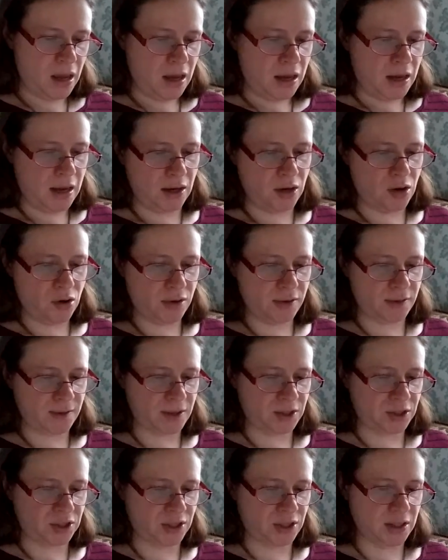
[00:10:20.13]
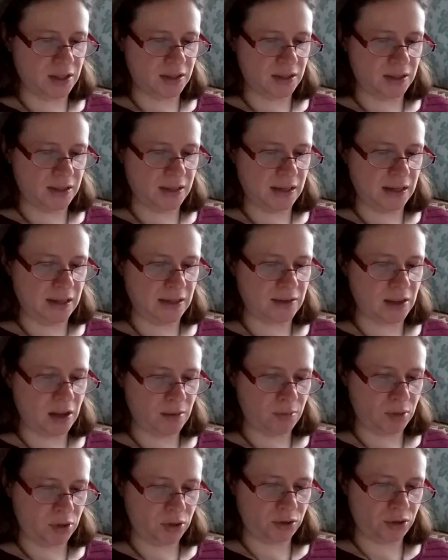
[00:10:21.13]
He noticed that she didn't eat
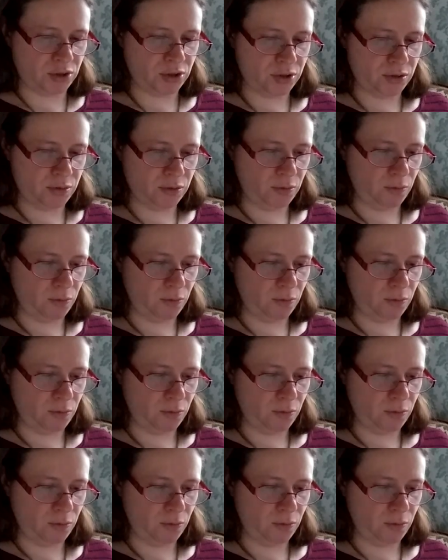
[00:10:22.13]
that much.